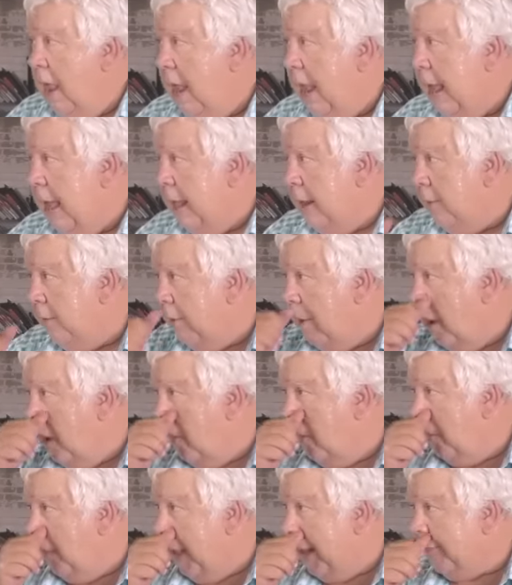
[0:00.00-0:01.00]
And
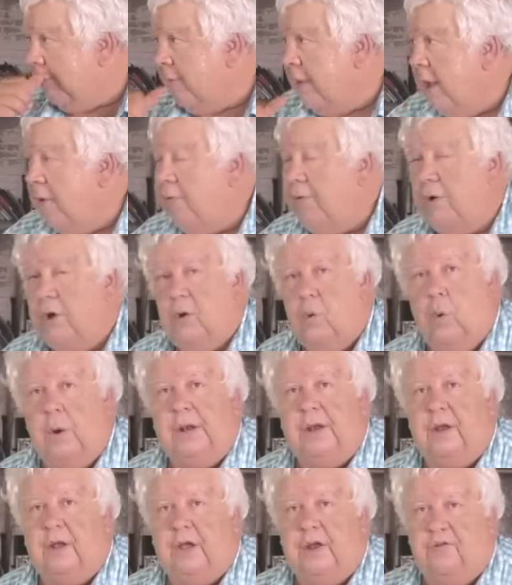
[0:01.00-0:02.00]
that's how they're
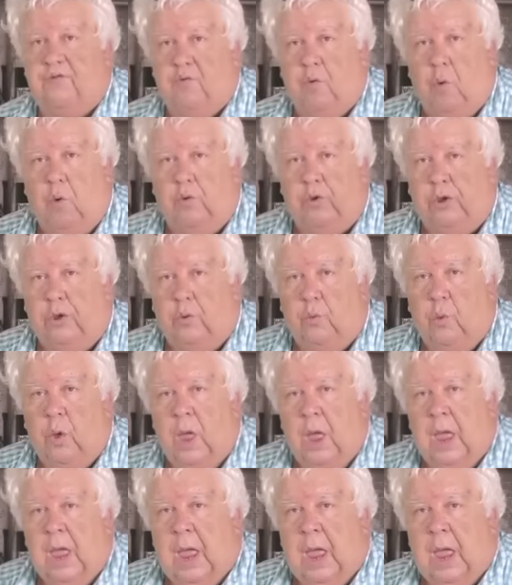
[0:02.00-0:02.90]
going to control you